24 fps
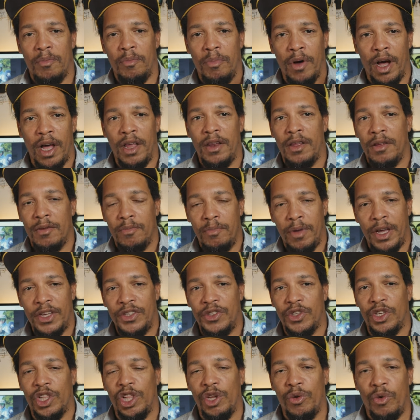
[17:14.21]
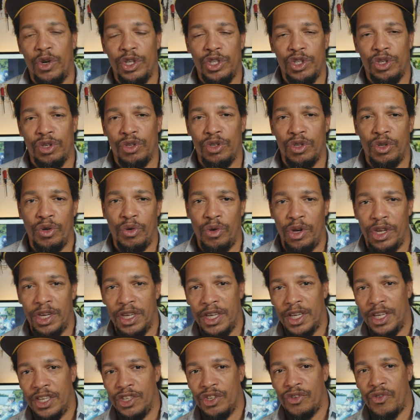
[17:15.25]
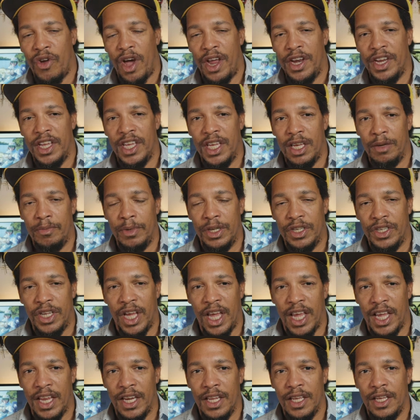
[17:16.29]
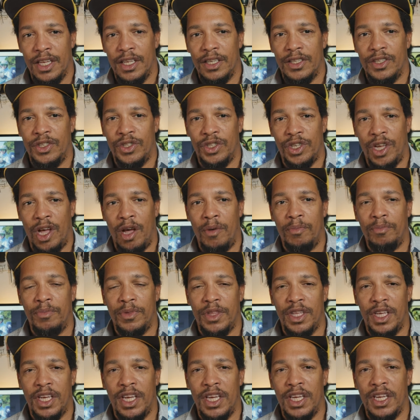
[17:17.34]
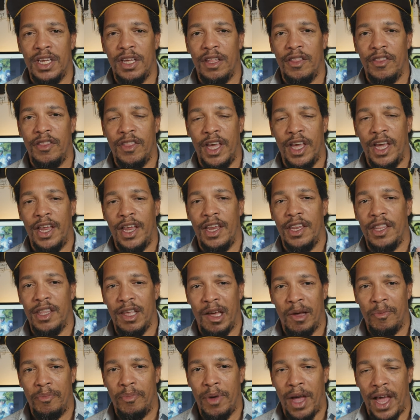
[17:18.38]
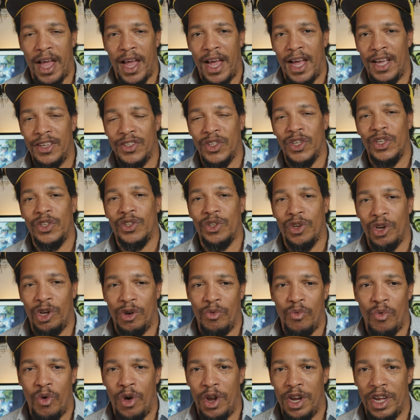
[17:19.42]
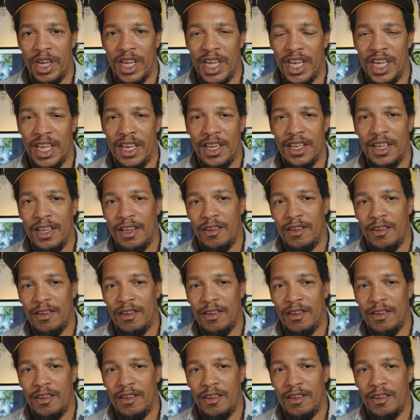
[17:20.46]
but basically what you're doing is trying to imitate something that the bass is going to want to eat.